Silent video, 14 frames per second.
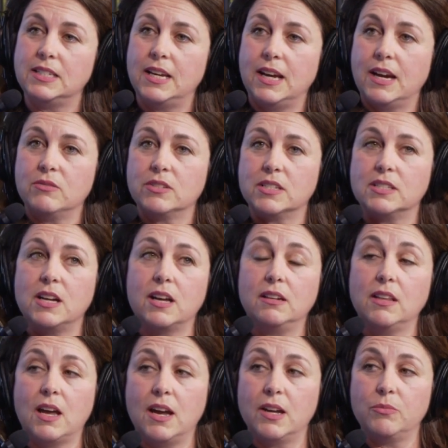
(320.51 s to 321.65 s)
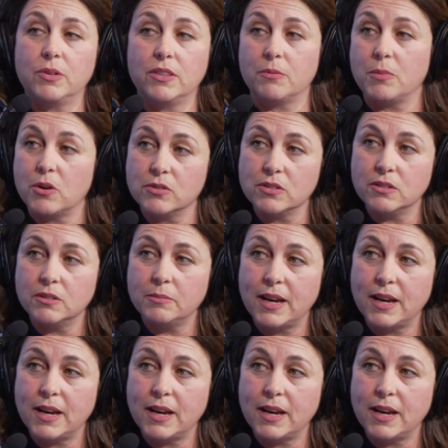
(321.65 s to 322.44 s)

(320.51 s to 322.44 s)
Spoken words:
day out does not align with their personal